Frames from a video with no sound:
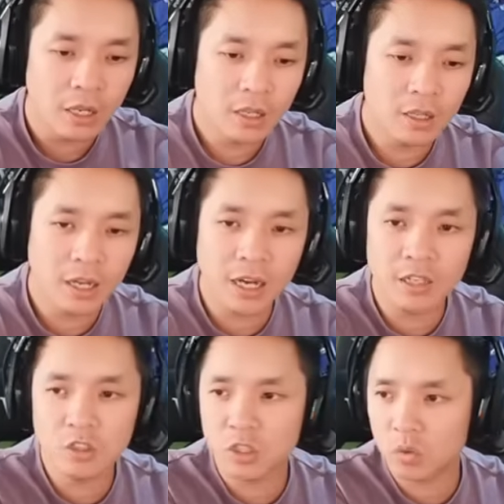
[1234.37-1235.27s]

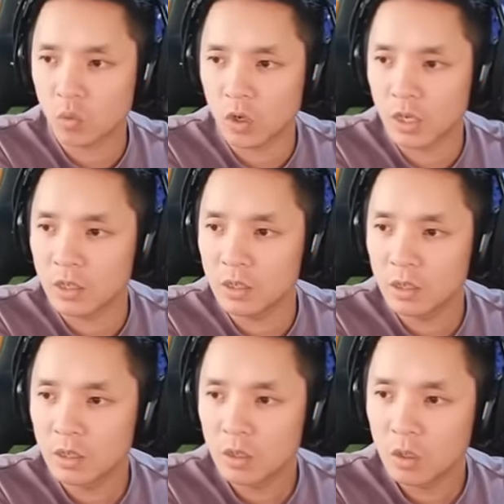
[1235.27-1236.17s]
Lance just won
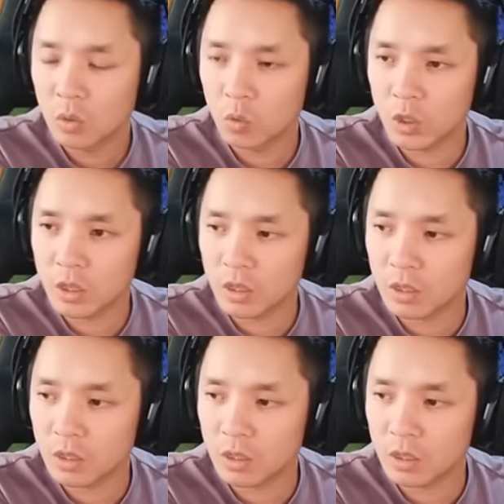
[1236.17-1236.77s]
with